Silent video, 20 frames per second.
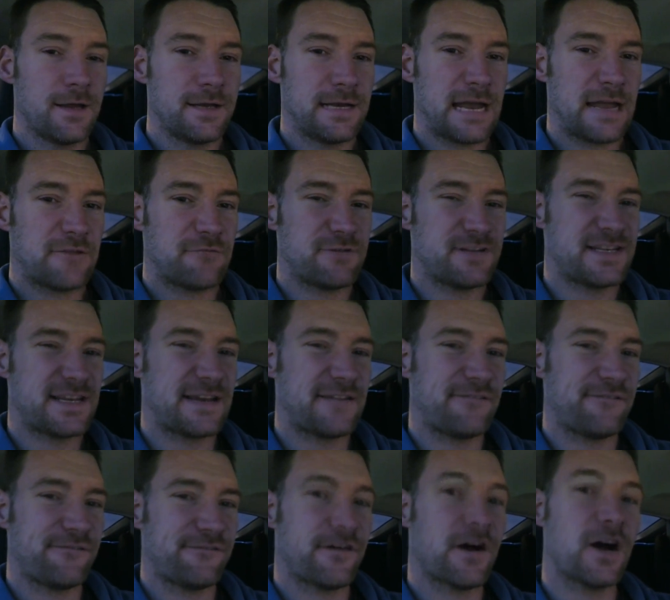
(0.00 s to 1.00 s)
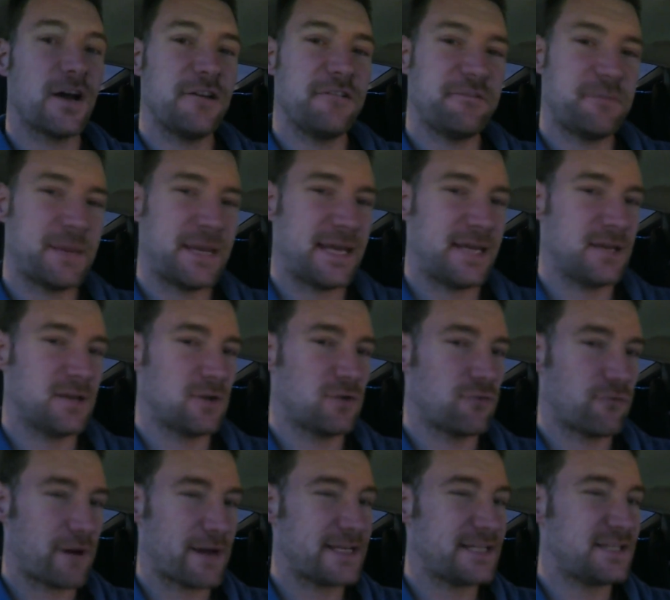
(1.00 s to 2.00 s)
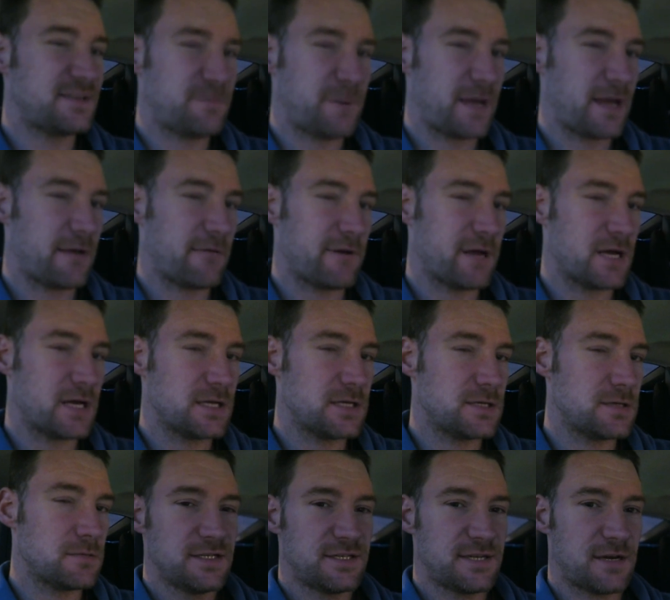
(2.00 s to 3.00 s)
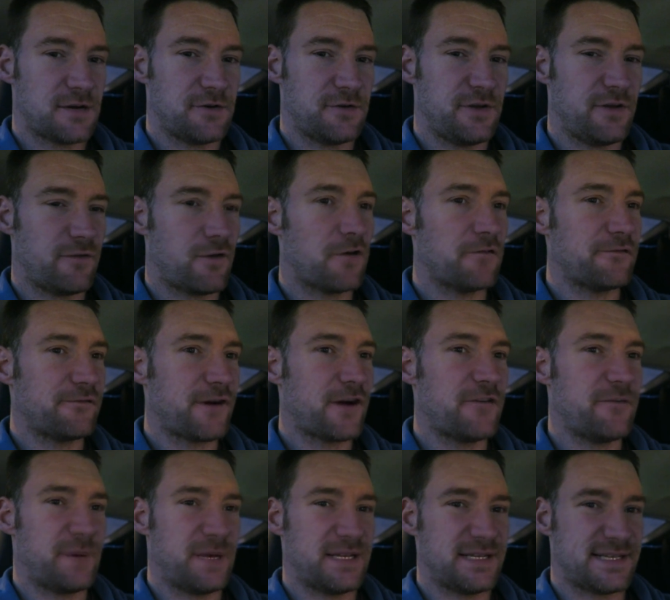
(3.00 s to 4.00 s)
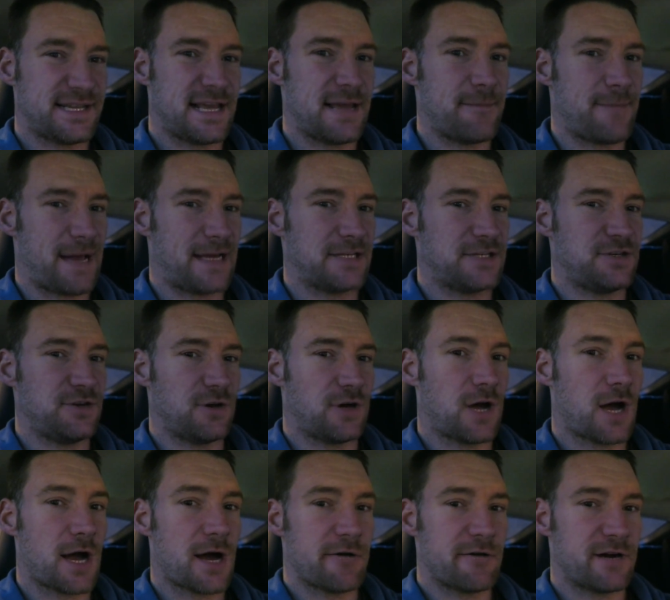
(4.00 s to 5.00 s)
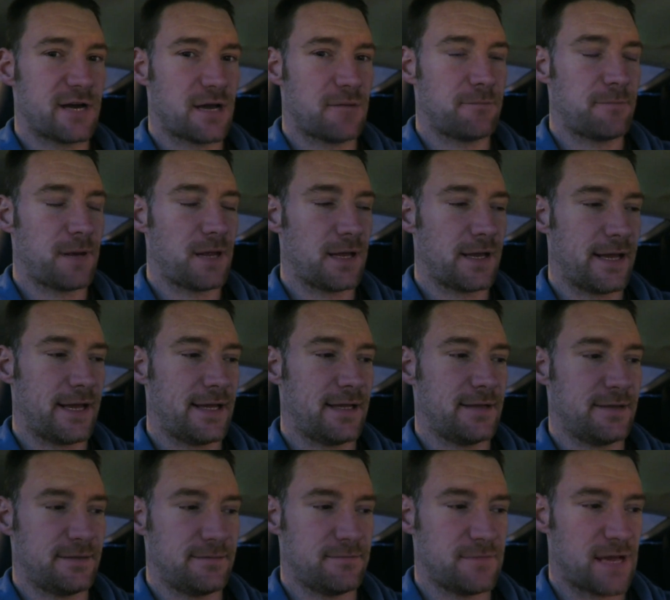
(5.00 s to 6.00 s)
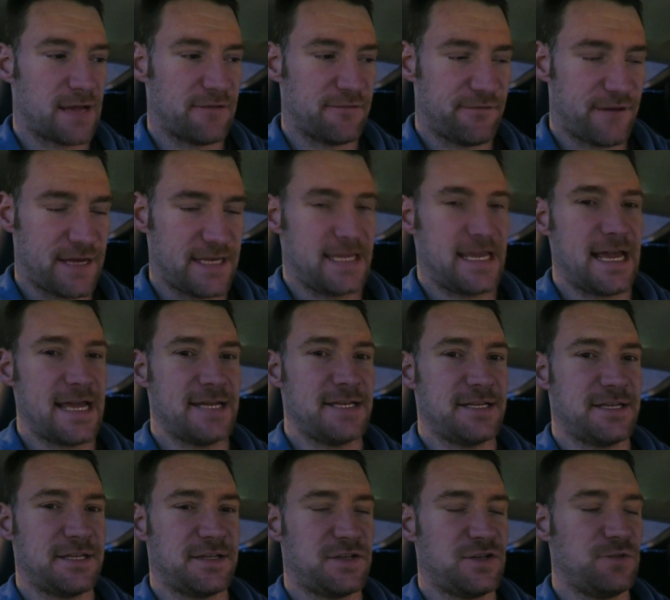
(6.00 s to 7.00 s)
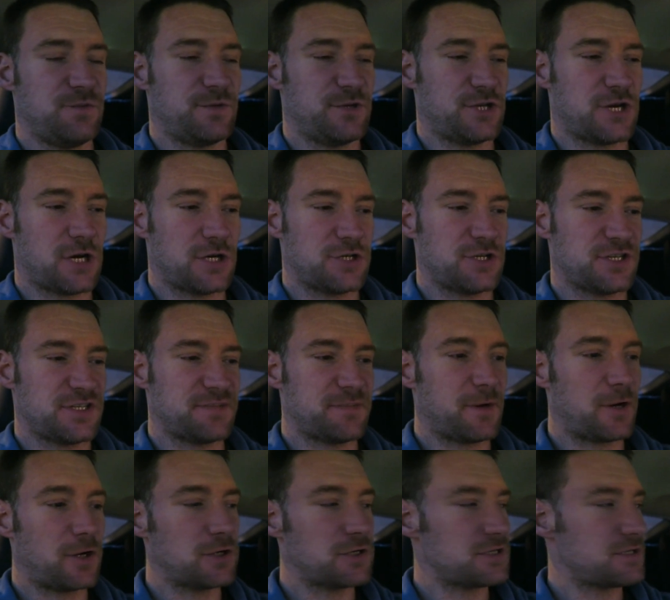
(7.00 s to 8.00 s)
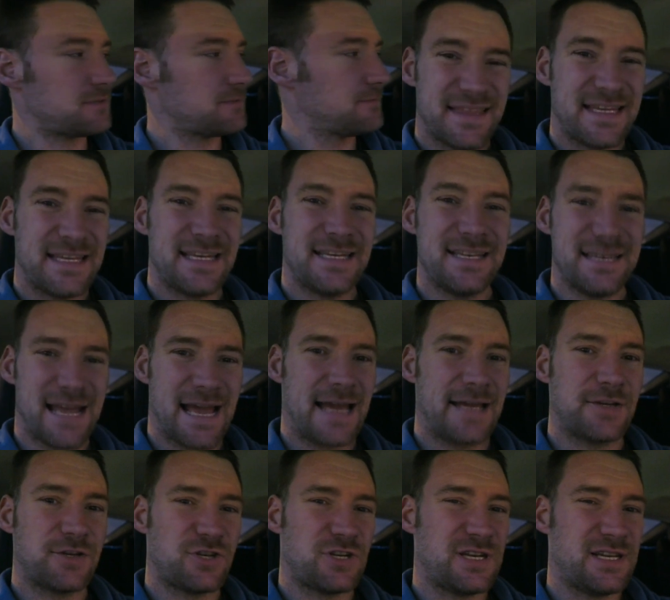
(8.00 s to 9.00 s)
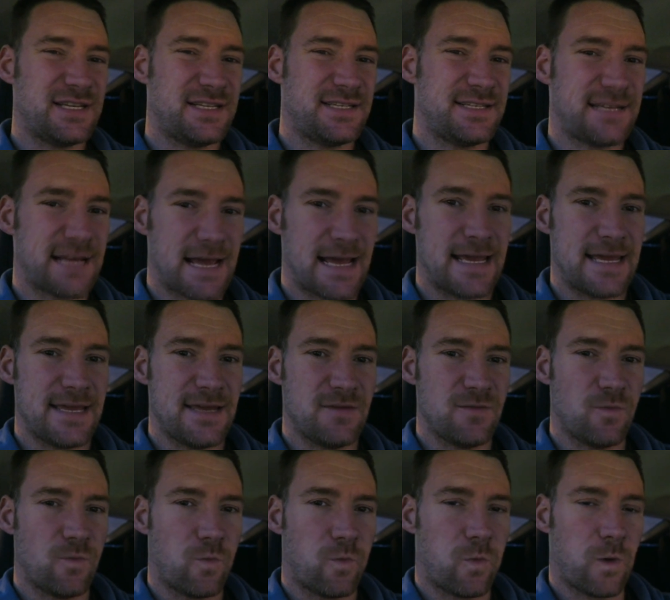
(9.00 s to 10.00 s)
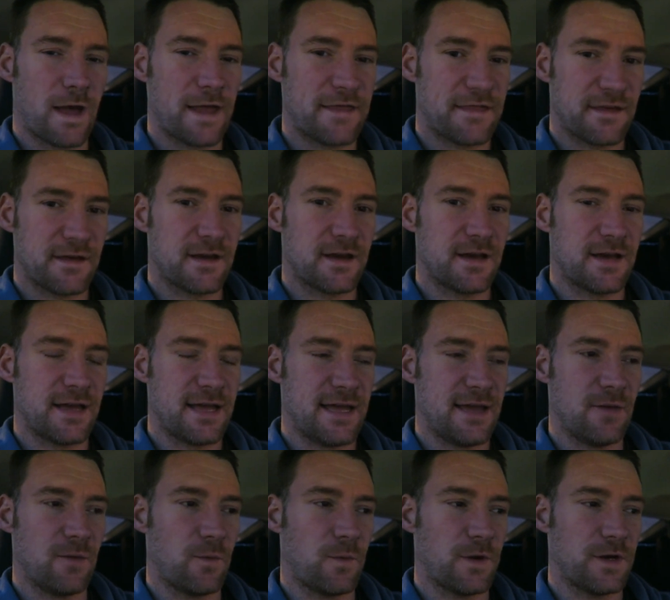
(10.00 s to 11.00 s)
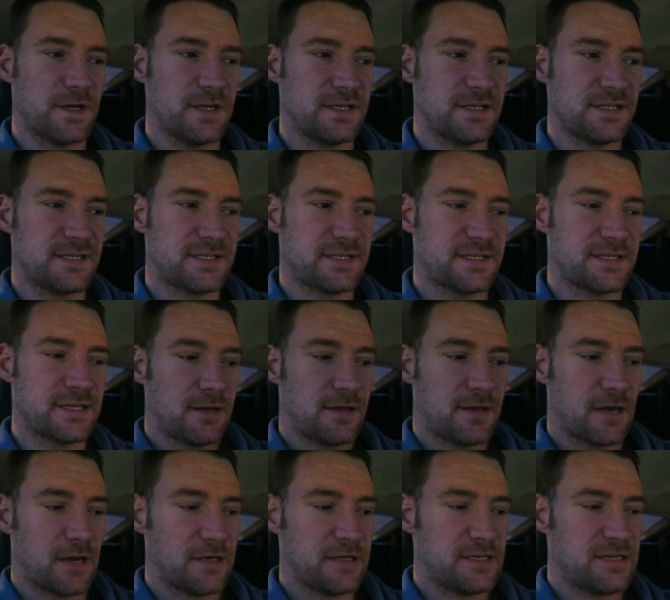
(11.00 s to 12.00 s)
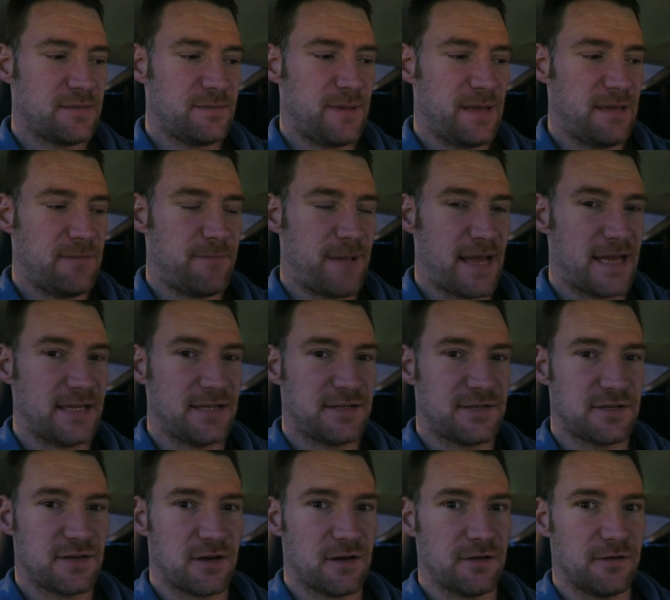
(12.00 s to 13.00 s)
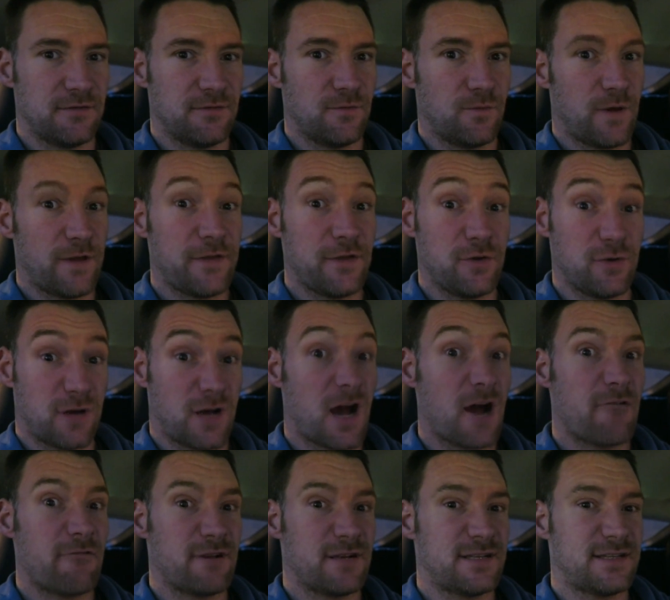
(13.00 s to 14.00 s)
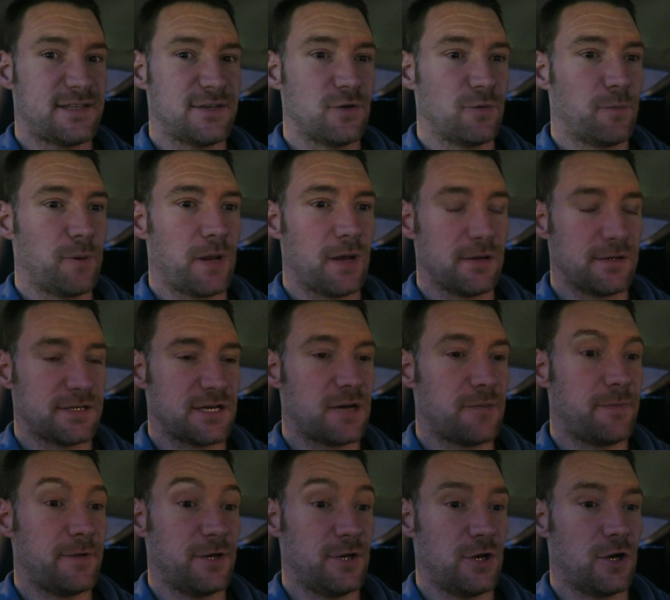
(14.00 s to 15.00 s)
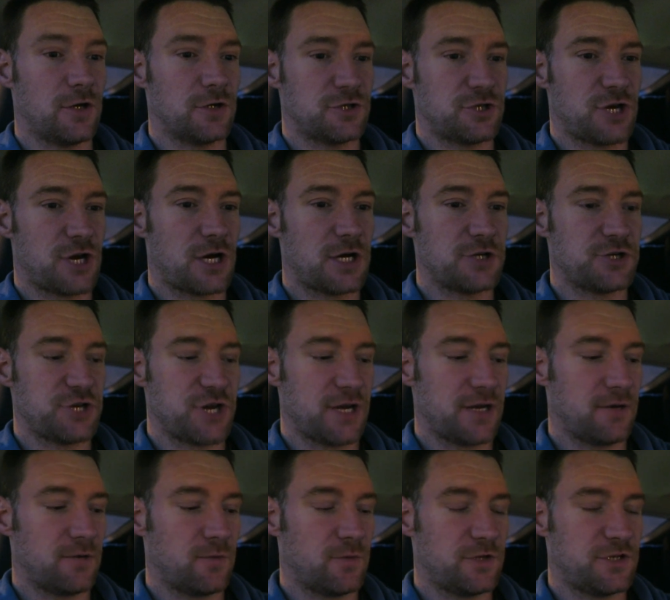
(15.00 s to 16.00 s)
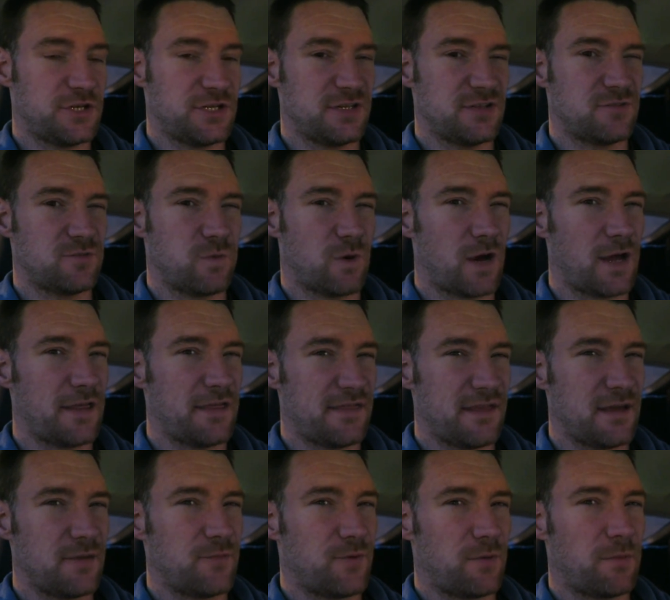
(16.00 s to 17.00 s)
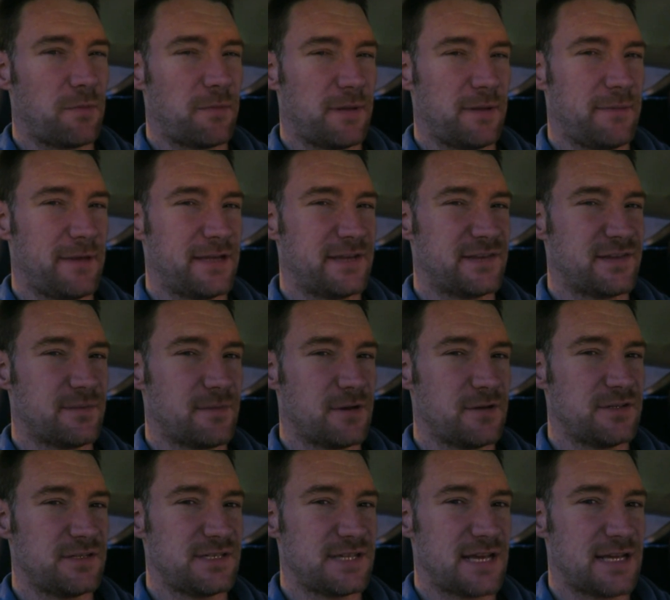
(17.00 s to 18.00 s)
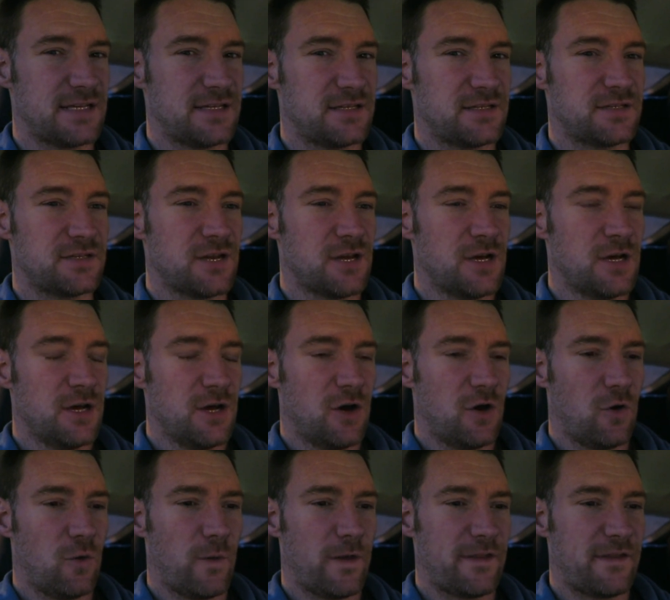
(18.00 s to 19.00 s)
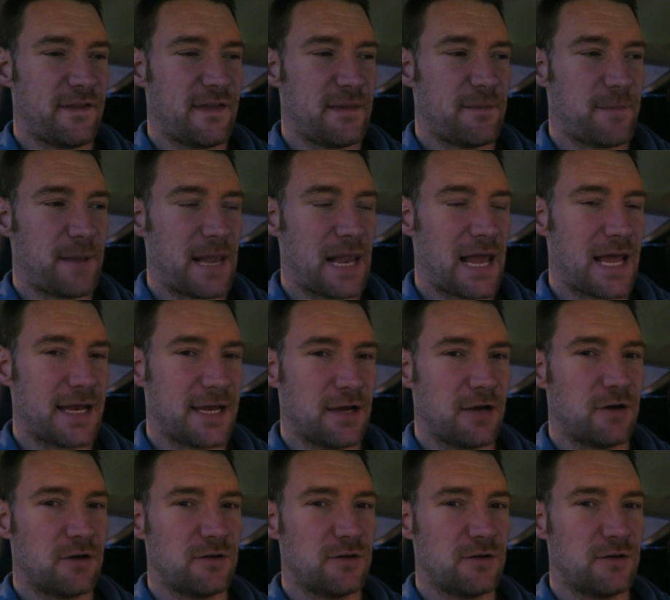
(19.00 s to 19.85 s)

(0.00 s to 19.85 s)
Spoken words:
Now, there is a 5-minute grace period, so you've got 5 minutes to get back to your car and unplug it and vacate the supercharger spot. They didn't actually say whether it was going to be based on whether your car is still plugged up and not charging, which is what I think probably makes the most sense, or whether they're planning